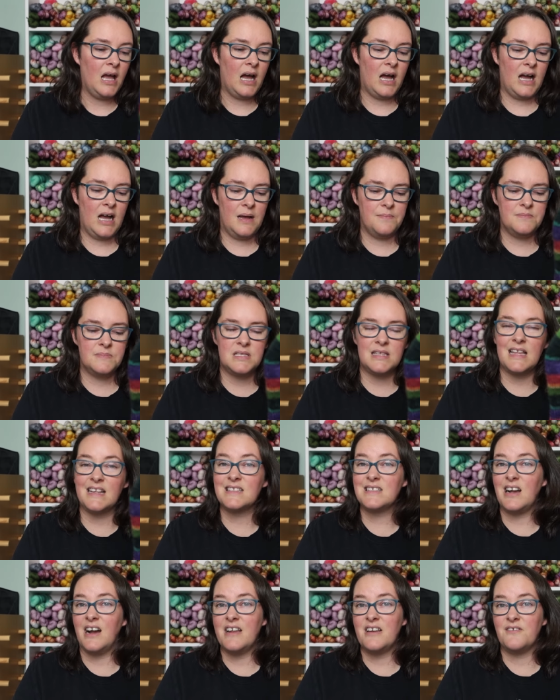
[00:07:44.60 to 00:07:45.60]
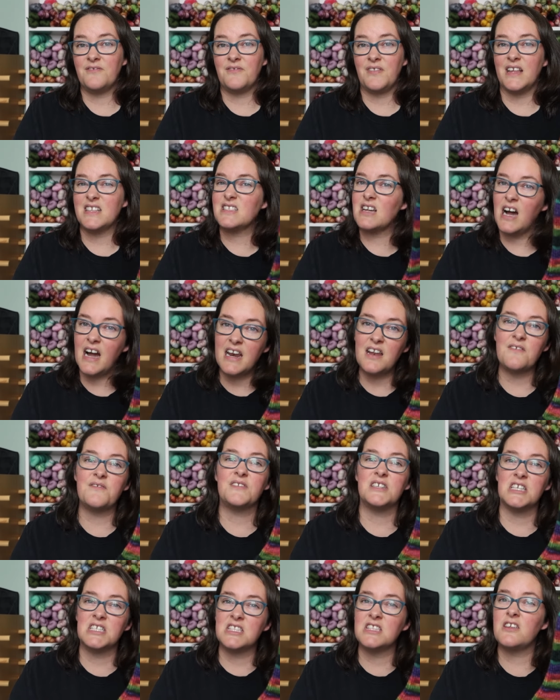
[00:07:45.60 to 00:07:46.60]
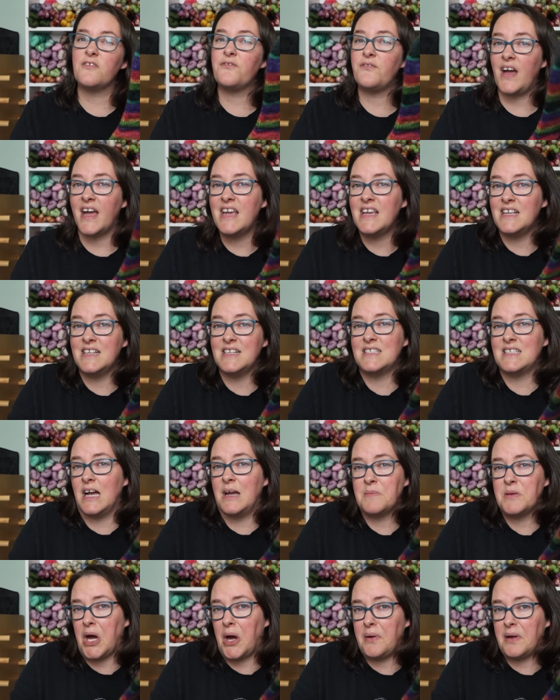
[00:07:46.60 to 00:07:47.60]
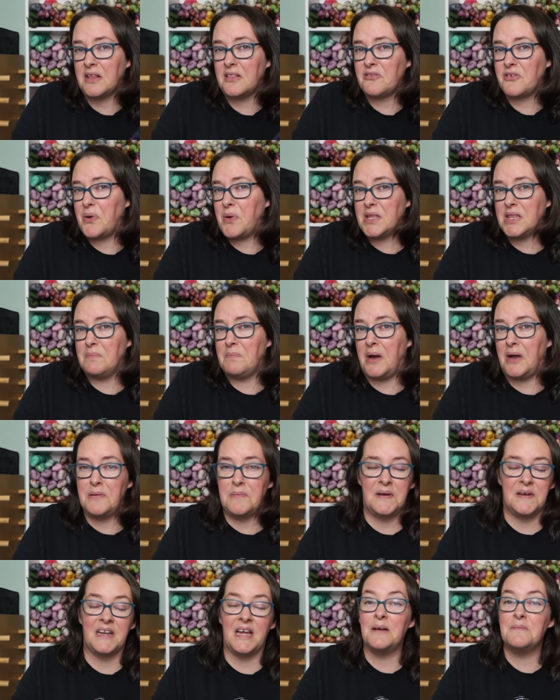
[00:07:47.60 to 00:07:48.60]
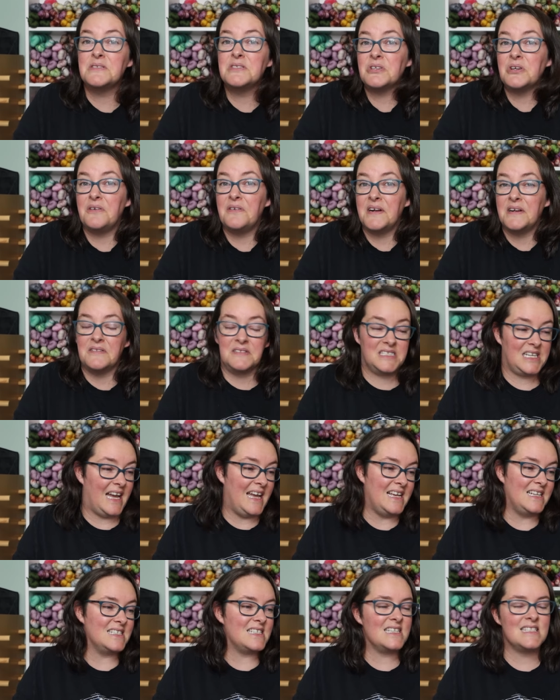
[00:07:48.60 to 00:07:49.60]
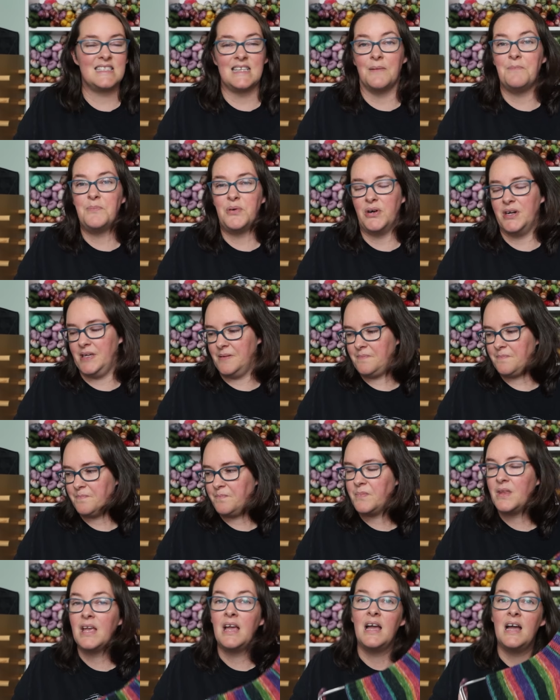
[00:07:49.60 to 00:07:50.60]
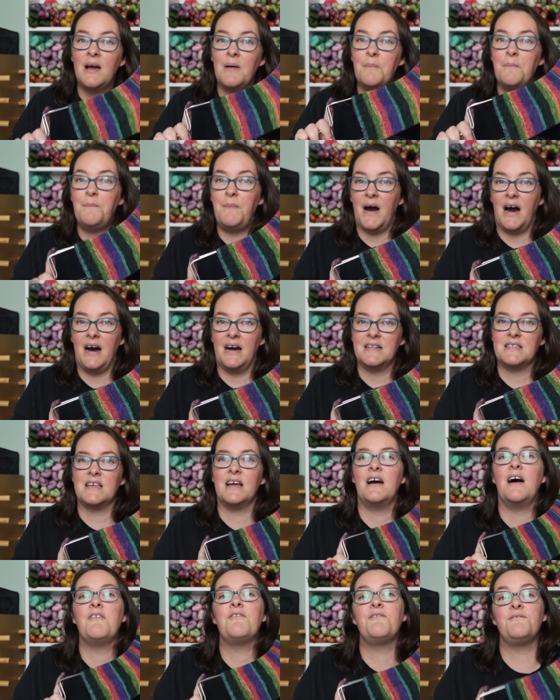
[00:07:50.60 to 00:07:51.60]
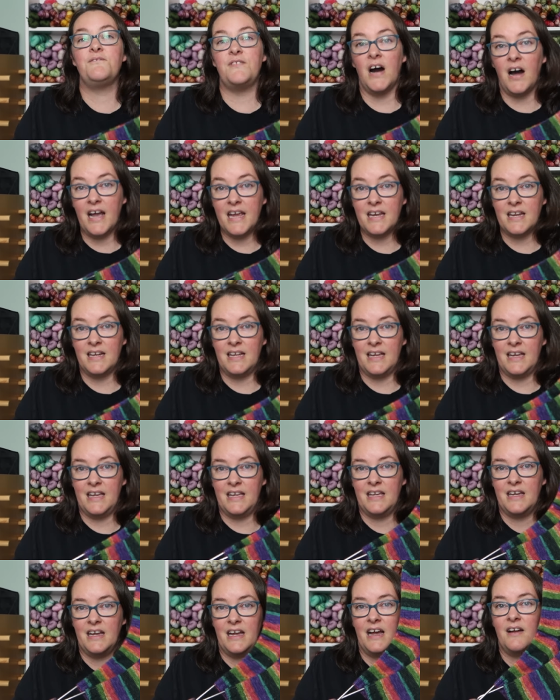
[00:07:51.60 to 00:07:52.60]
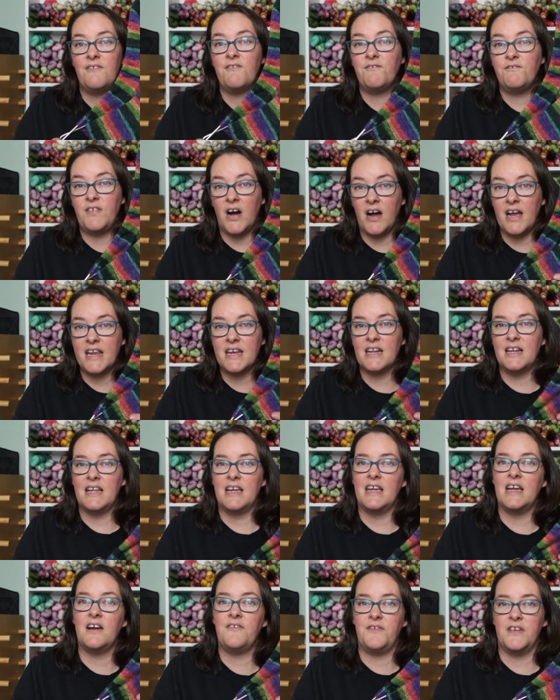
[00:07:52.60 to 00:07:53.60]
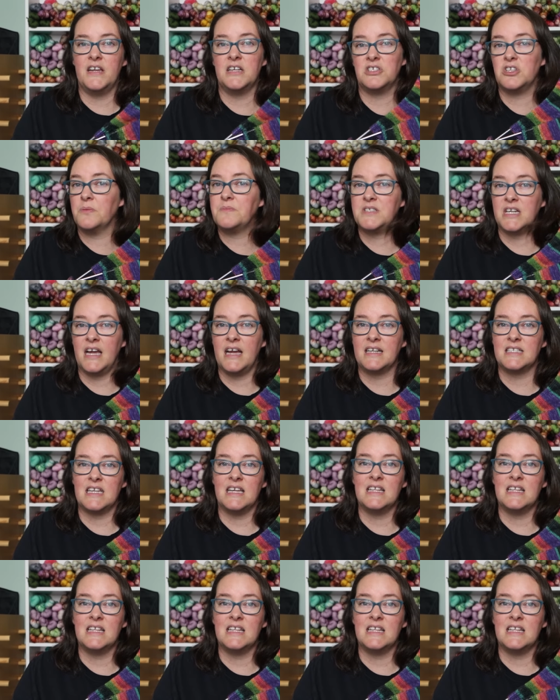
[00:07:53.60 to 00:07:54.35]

So that's kind of just the phase I'm going through at the moment. I'm sure it'll change at some point. But finally a finished object.